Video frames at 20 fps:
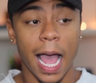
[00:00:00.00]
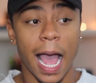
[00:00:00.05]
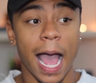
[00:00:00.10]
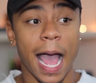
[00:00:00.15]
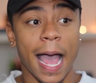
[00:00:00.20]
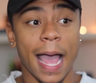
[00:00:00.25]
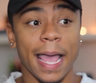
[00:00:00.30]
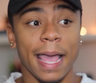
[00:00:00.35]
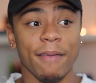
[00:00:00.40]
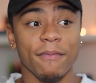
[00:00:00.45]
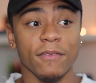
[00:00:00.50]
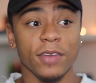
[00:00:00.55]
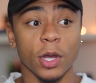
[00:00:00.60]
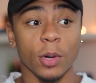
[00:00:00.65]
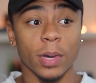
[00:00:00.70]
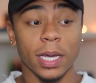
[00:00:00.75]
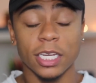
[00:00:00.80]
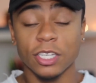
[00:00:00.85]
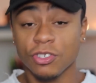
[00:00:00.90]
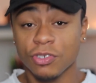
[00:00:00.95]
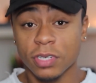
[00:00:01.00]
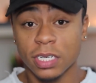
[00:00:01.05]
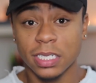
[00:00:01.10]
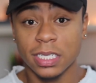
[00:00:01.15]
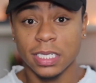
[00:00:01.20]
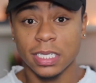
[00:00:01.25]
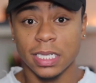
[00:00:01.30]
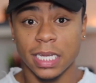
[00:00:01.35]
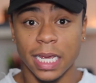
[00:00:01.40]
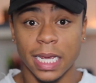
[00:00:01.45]
I have no
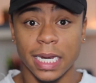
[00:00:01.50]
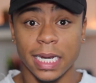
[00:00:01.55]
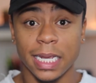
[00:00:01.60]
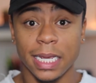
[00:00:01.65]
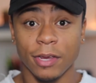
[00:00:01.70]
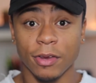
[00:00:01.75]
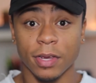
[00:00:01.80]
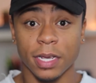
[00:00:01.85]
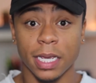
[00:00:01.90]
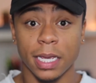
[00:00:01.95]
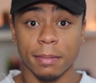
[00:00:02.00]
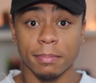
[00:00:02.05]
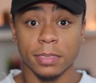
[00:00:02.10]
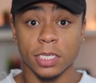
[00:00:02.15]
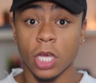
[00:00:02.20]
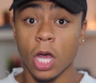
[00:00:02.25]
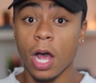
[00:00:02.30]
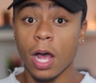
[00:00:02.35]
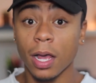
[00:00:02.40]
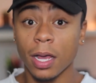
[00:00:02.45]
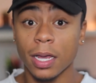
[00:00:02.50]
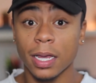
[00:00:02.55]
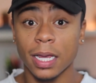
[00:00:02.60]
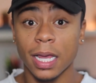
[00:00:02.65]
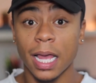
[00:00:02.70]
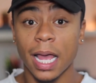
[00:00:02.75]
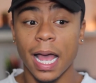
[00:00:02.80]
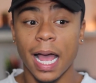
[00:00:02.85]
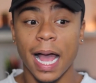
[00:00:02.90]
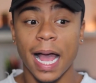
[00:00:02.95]
interest in hearing him talk.
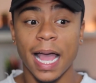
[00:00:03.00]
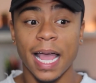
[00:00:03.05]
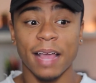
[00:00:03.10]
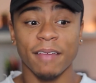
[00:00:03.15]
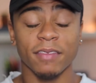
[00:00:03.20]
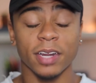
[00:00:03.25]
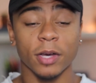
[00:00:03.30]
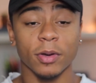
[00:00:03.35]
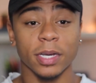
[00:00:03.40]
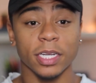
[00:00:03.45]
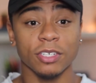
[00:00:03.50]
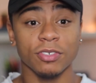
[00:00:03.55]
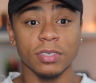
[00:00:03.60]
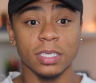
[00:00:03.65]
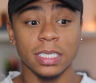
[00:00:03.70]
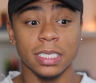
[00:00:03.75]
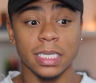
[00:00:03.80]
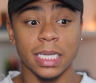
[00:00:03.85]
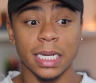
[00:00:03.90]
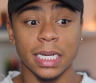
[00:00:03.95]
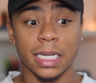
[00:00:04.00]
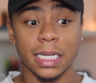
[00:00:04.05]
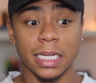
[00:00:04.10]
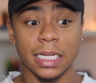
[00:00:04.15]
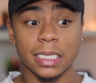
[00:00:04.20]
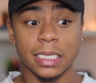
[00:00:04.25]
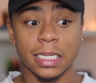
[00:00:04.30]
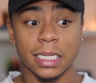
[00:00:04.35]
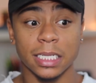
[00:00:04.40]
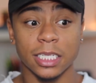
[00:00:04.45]
I have no interest in
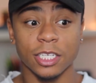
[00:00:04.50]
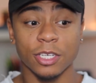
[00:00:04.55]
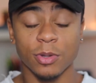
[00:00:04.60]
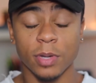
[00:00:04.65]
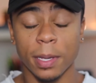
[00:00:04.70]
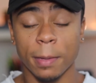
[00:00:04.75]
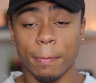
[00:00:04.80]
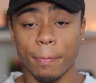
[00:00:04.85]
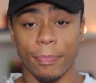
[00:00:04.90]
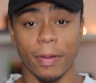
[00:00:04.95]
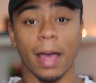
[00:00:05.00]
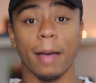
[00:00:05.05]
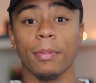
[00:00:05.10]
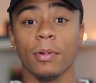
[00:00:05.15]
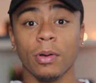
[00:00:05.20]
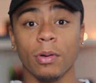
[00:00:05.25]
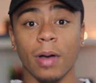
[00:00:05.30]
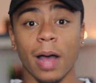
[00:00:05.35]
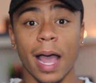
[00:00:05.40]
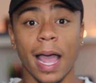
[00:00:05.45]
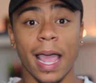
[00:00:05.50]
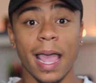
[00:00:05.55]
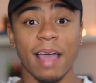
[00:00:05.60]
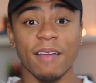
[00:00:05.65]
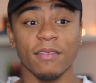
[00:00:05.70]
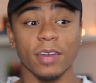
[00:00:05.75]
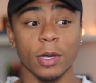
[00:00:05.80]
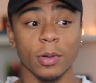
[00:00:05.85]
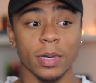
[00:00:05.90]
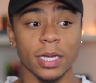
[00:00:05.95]
listening to him babble. I
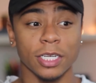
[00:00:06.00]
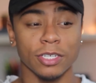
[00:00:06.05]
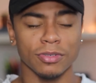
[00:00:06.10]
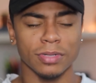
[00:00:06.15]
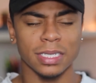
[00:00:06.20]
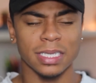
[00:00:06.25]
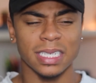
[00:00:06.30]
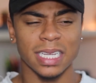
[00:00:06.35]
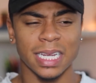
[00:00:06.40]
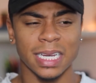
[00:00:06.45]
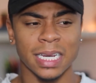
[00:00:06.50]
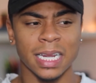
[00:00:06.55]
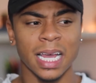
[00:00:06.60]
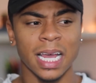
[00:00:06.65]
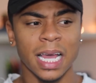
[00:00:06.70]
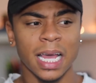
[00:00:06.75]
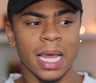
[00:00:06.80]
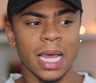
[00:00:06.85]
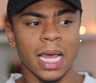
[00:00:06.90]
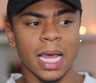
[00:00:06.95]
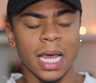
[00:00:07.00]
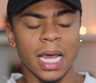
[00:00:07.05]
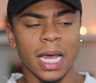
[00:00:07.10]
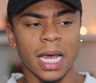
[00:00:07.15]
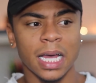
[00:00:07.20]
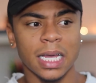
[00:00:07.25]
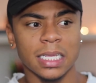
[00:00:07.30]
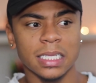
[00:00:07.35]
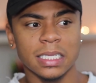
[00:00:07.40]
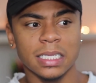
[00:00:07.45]
have no interest in
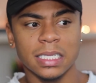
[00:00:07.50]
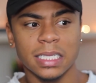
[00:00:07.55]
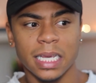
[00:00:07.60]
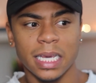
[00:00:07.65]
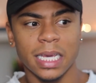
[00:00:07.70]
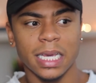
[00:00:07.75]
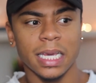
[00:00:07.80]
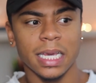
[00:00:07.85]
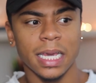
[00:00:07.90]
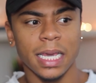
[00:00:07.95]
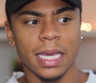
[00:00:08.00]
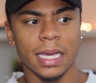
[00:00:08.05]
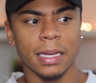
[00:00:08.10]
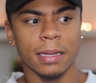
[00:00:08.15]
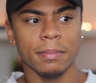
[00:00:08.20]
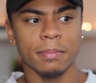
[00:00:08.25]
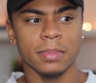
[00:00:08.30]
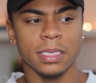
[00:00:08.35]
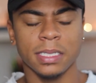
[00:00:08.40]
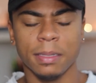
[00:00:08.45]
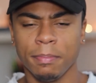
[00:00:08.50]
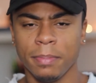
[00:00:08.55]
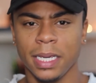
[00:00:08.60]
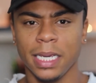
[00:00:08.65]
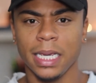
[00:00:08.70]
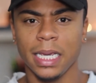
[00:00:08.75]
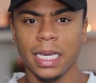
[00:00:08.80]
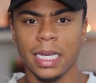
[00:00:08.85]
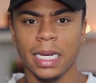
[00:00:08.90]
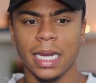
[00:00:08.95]
seeing him
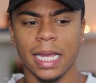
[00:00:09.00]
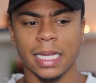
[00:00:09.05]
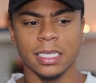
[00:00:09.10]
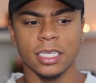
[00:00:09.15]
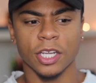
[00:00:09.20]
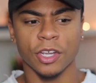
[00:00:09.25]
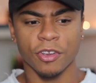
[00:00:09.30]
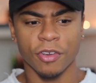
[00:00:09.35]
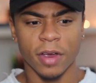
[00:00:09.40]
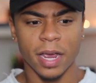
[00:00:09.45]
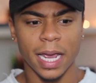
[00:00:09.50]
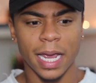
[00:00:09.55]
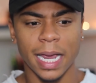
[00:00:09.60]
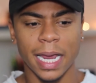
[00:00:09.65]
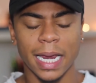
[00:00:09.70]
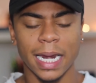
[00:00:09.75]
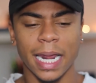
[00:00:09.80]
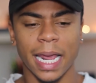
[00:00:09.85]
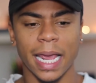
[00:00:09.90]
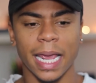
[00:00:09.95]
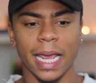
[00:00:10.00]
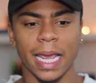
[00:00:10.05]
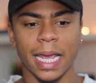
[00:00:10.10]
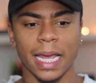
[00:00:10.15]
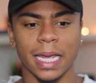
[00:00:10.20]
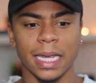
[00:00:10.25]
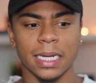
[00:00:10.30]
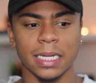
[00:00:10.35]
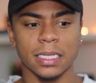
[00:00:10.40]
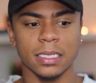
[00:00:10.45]
demean and degrade
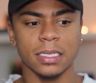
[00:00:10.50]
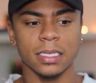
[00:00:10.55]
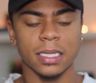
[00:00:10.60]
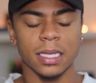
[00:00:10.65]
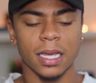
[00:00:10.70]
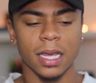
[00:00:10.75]
and